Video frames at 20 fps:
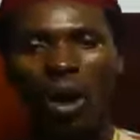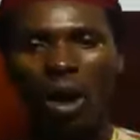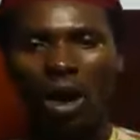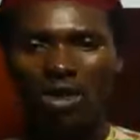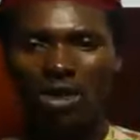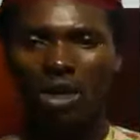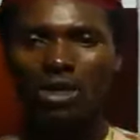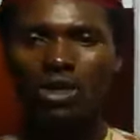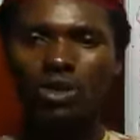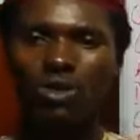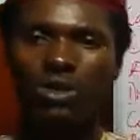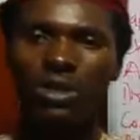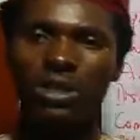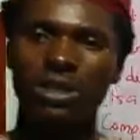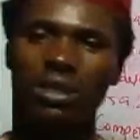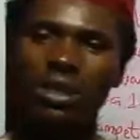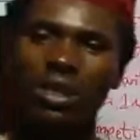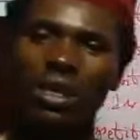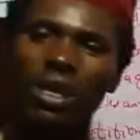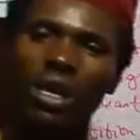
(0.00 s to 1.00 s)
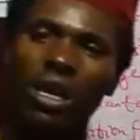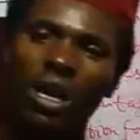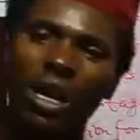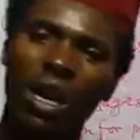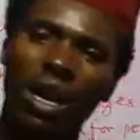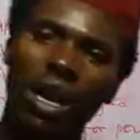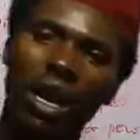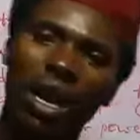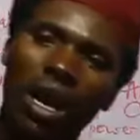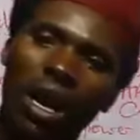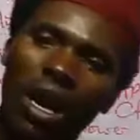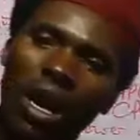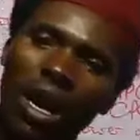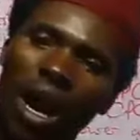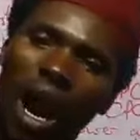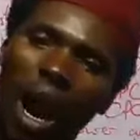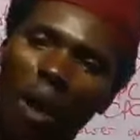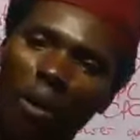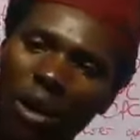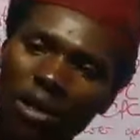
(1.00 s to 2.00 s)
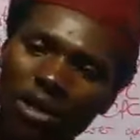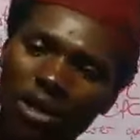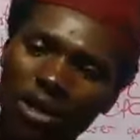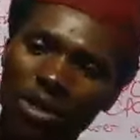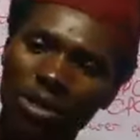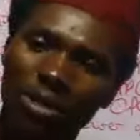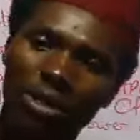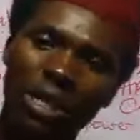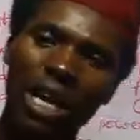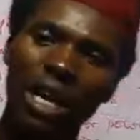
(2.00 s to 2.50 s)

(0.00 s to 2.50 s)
on your screen. I want you to